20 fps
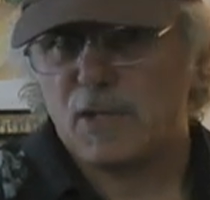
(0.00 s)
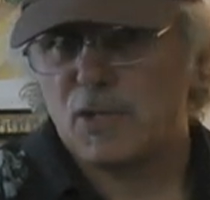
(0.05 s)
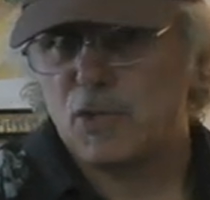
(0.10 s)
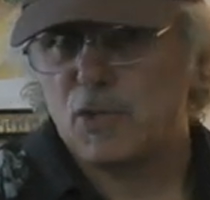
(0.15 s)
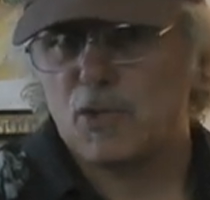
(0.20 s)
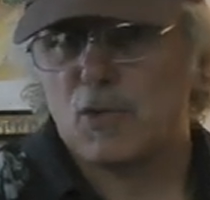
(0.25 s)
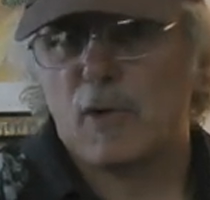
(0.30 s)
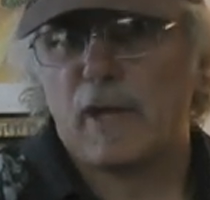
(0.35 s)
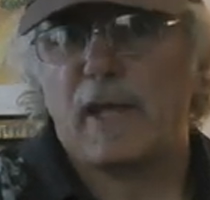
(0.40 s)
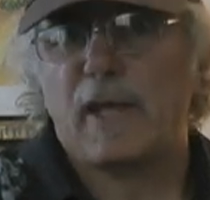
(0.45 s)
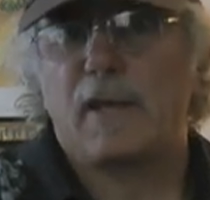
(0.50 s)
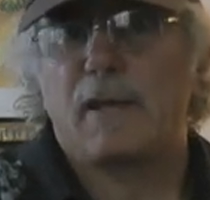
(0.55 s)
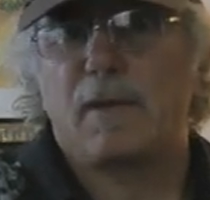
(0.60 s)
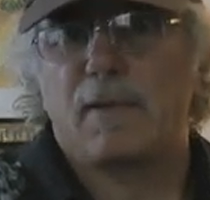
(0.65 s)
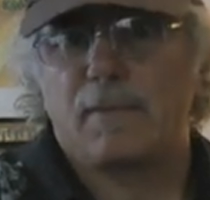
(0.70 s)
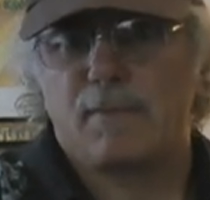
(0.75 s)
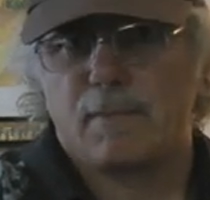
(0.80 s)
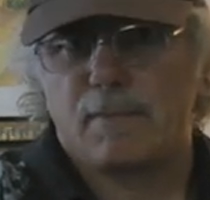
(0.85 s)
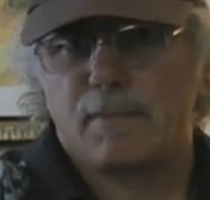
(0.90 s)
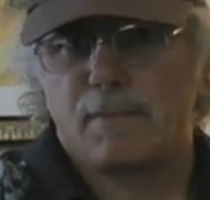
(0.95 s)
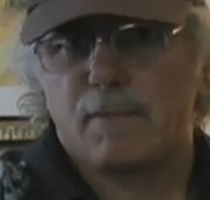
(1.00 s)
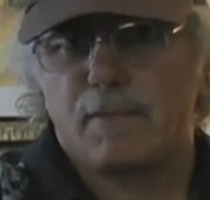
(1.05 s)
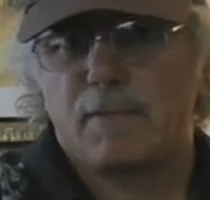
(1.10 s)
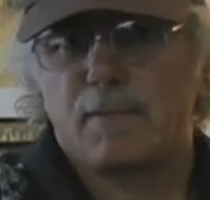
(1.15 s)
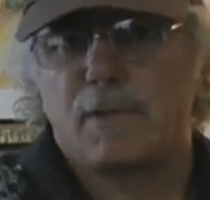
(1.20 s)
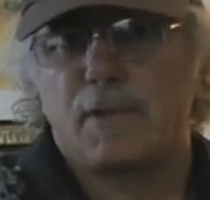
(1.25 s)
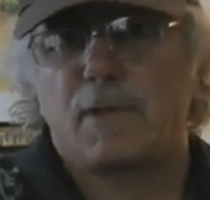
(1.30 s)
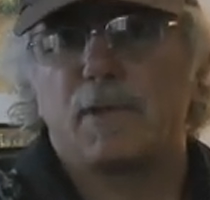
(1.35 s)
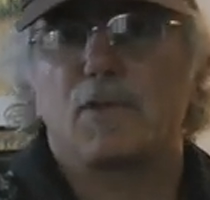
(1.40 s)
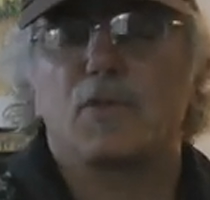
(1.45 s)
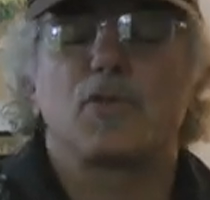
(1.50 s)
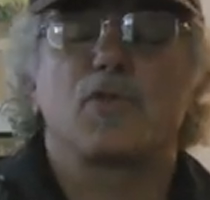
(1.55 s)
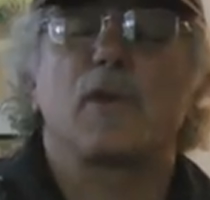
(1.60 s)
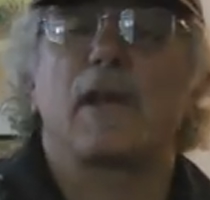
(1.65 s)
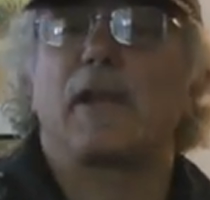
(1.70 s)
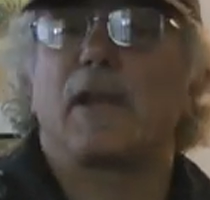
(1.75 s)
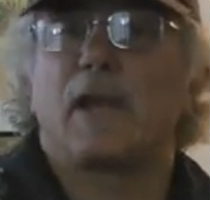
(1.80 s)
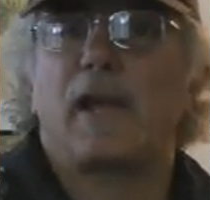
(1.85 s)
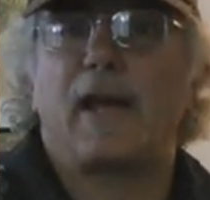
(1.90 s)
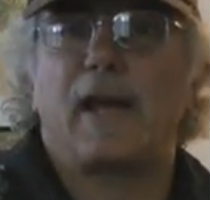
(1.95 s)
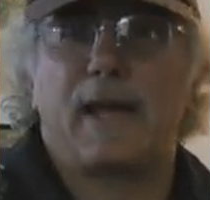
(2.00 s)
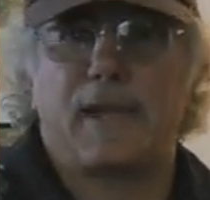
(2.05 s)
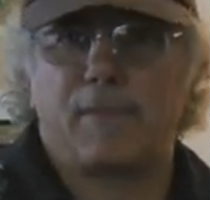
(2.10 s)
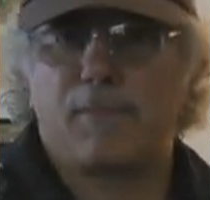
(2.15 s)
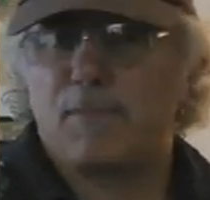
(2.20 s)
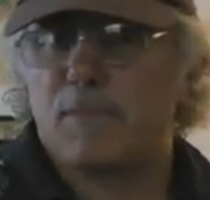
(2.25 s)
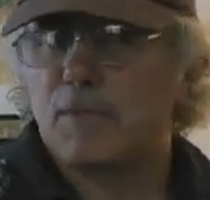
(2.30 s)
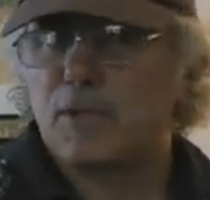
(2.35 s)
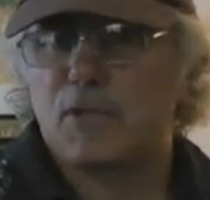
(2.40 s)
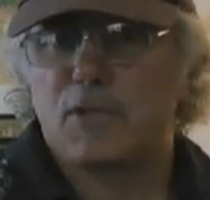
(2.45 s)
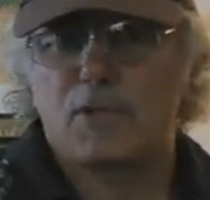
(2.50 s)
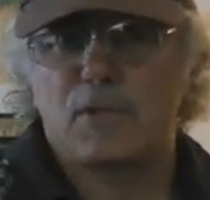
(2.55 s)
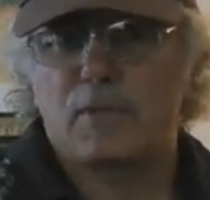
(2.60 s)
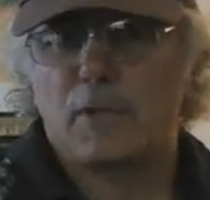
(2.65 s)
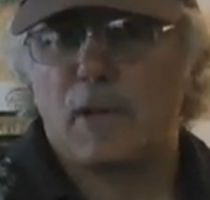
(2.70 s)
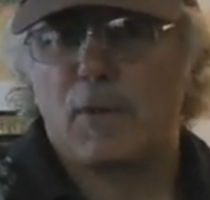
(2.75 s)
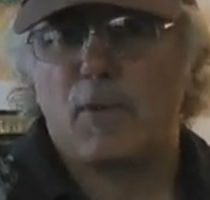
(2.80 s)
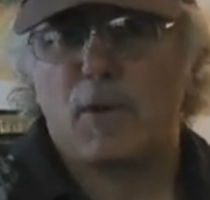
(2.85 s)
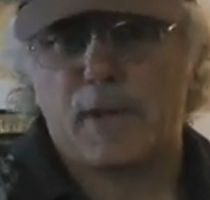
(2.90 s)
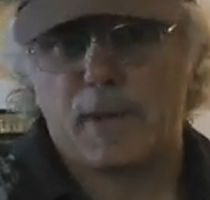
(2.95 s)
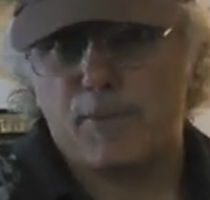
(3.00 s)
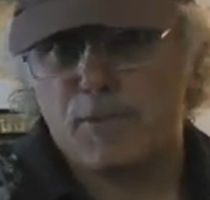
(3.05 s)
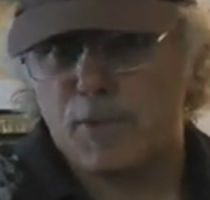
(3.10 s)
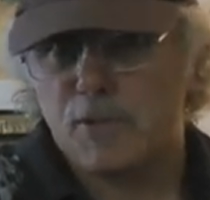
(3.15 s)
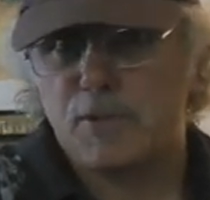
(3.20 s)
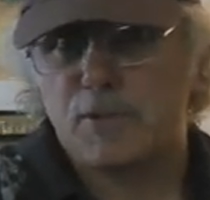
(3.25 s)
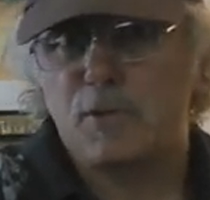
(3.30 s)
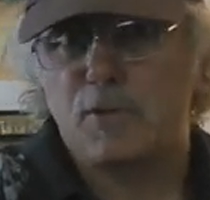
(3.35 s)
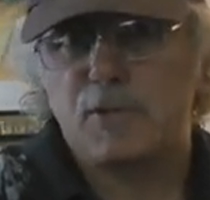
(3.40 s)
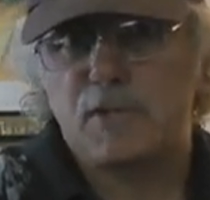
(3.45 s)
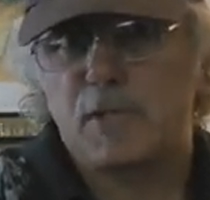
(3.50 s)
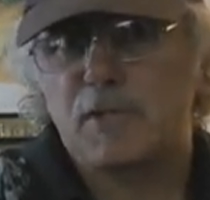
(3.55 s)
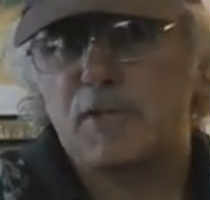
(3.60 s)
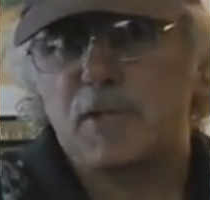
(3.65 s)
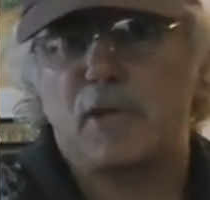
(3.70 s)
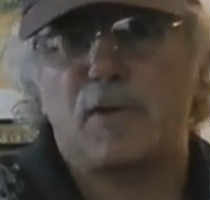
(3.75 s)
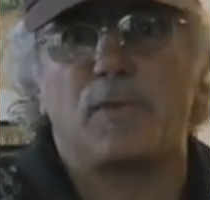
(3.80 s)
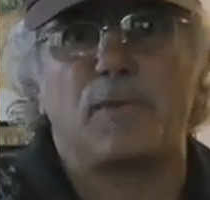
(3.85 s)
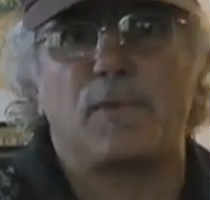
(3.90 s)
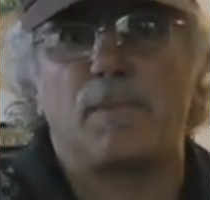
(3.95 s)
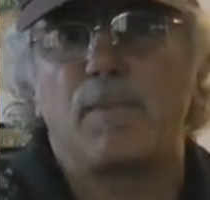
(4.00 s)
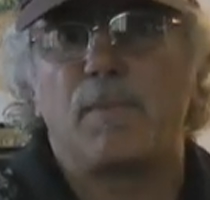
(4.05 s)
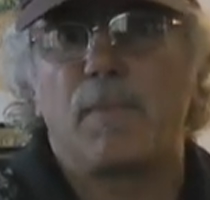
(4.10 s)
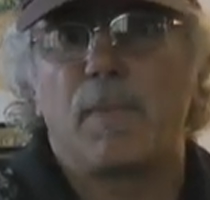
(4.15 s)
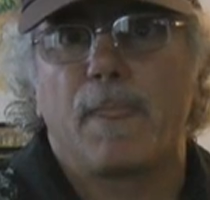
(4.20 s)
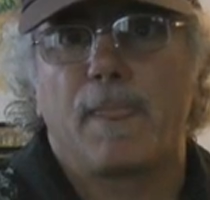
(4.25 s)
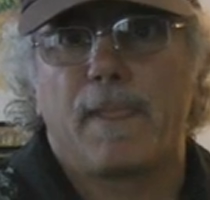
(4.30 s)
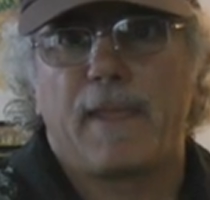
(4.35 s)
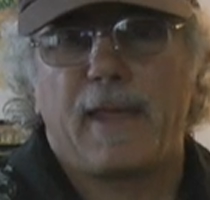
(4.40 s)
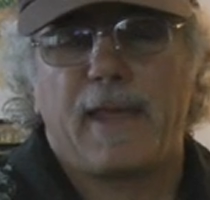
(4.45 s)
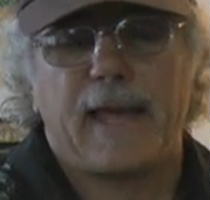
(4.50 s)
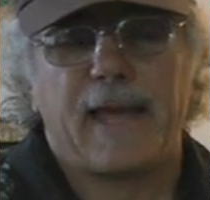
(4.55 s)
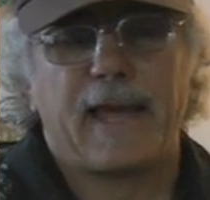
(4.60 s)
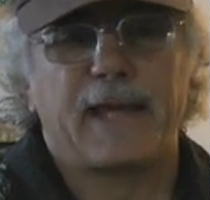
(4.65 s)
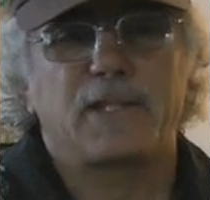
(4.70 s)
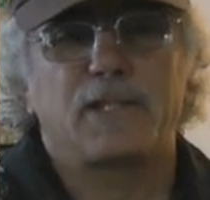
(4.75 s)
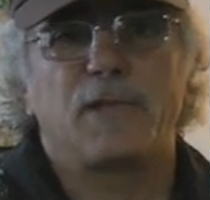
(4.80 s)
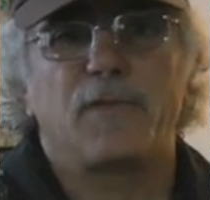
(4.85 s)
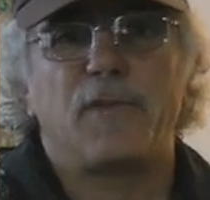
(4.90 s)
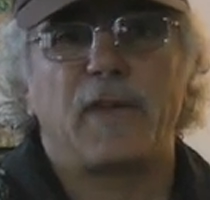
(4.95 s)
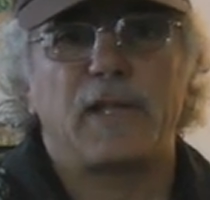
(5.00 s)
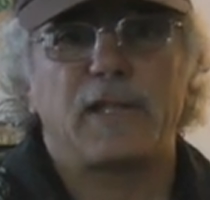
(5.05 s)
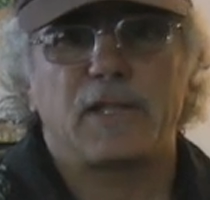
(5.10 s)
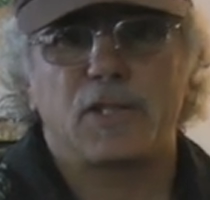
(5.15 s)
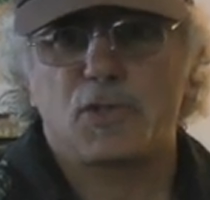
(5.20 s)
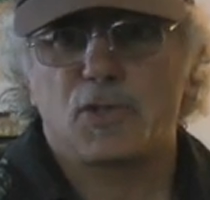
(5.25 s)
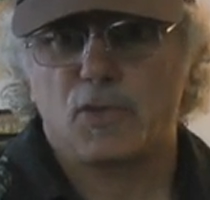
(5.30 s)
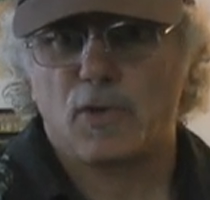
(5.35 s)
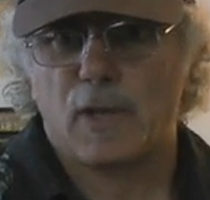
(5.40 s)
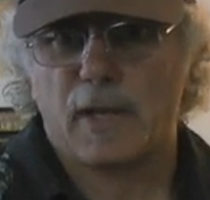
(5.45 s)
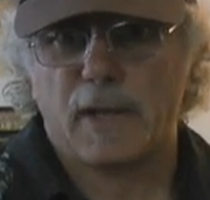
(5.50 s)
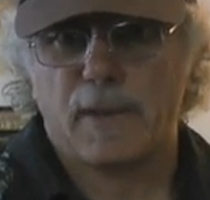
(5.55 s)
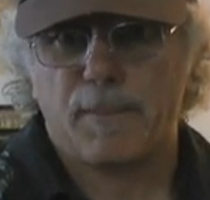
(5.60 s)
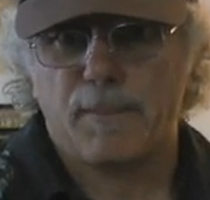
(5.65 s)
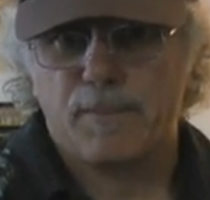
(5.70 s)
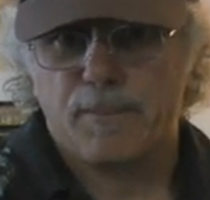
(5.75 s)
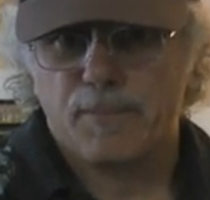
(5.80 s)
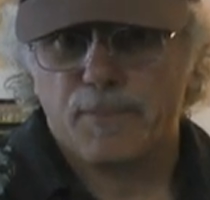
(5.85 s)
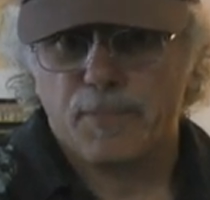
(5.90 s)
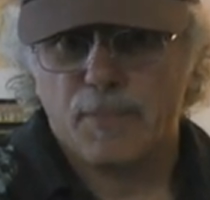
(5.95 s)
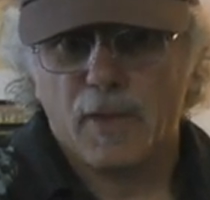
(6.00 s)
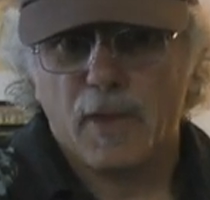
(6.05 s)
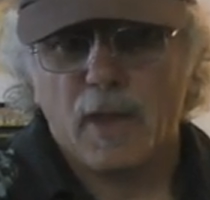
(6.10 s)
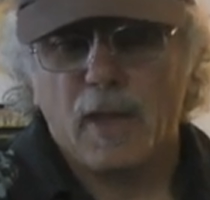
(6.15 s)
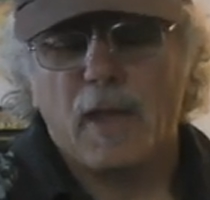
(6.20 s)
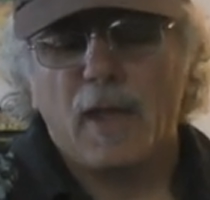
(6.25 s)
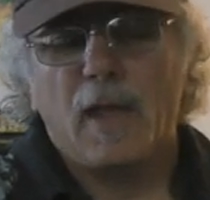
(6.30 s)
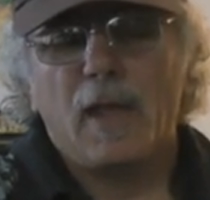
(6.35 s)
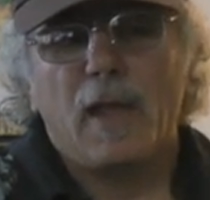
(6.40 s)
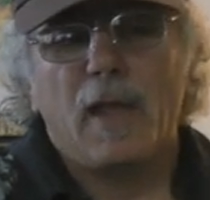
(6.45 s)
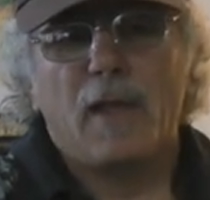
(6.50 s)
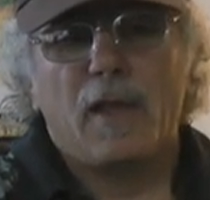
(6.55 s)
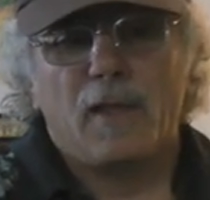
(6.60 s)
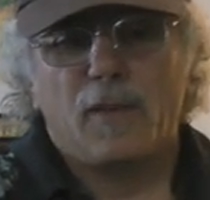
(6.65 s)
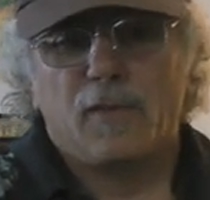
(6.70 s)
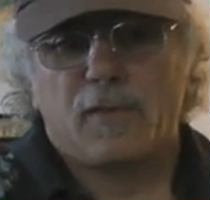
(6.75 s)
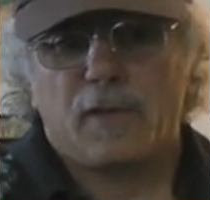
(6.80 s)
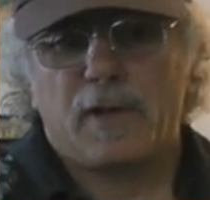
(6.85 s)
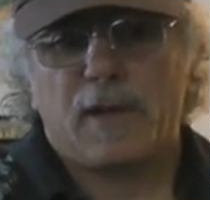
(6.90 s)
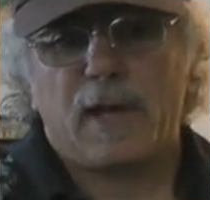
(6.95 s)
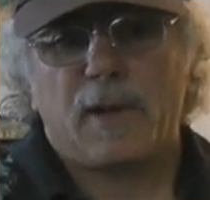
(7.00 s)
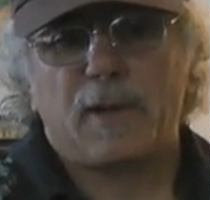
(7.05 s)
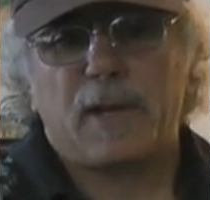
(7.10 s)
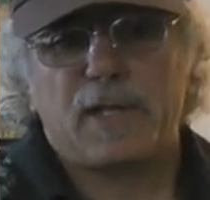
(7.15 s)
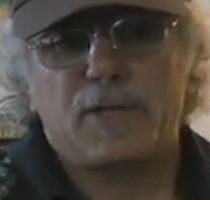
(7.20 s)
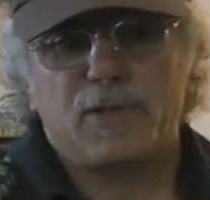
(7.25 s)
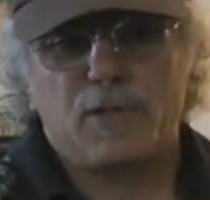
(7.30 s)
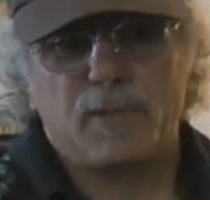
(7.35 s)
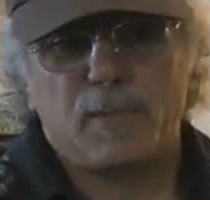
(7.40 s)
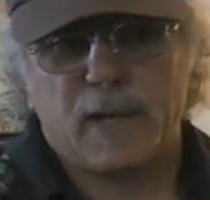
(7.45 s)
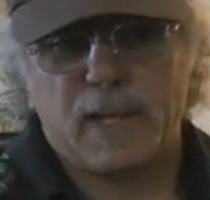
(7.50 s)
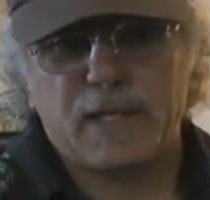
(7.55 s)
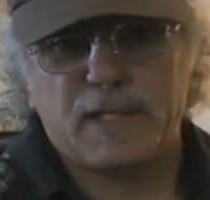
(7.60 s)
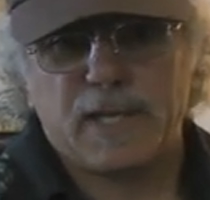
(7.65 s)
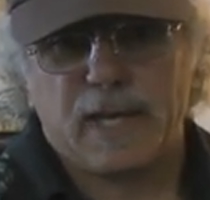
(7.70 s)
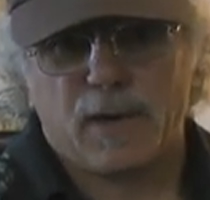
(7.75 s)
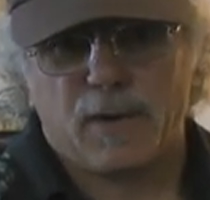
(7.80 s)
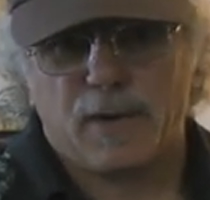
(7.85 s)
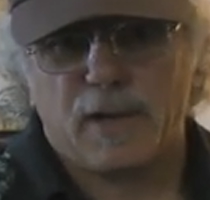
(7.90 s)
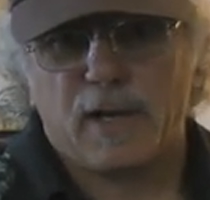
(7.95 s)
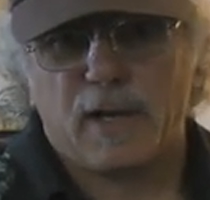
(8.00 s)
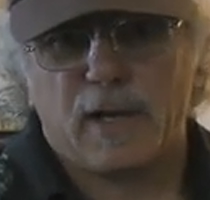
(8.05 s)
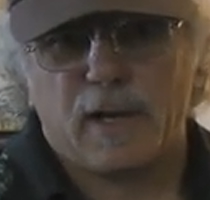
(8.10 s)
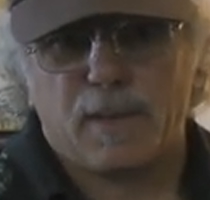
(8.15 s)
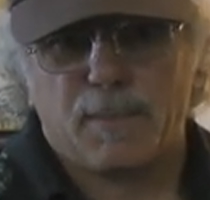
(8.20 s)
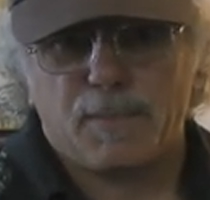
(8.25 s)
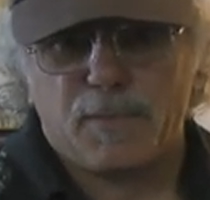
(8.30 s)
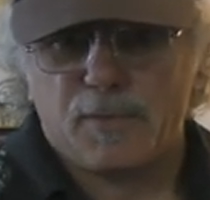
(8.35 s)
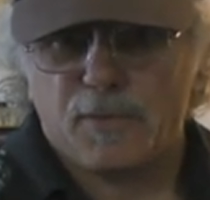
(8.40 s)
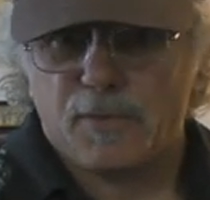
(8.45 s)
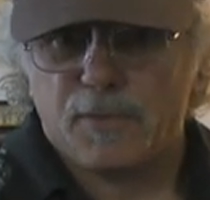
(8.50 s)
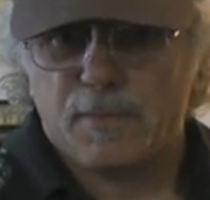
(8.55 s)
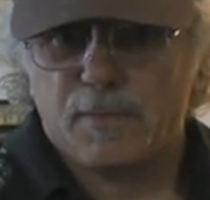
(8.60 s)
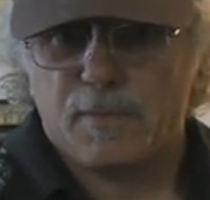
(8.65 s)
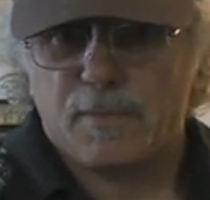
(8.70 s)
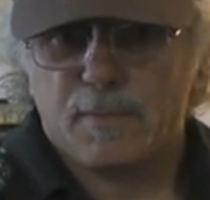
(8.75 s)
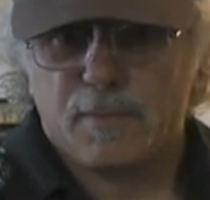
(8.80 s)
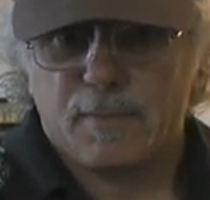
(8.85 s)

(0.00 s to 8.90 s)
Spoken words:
a straight line. I want to produce the tone, activate the string. So now I do my down and ups,